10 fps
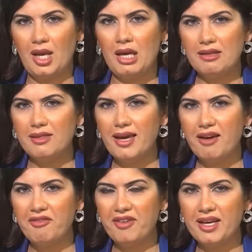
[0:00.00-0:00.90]
Did they
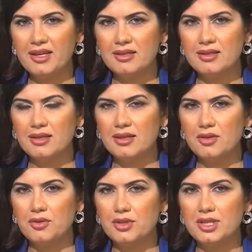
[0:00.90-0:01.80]
affect
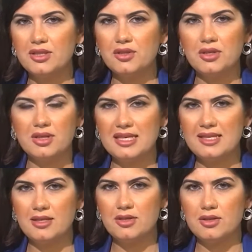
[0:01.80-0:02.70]
your
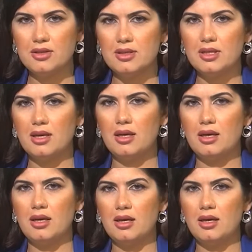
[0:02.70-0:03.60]
decisions
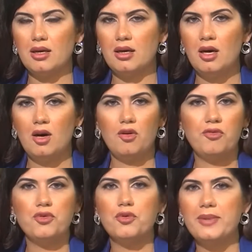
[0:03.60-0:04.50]
of
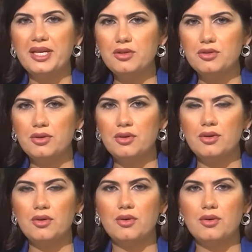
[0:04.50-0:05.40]
your
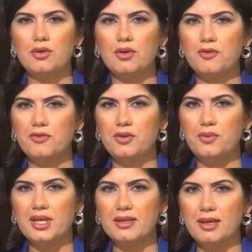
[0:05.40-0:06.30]
major or of
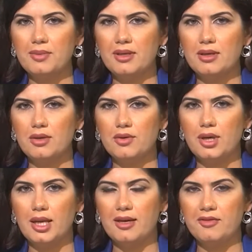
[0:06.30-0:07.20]
doing something in
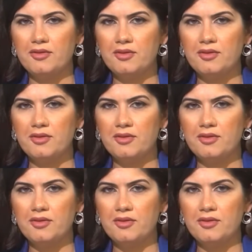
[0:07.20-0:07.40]
your life?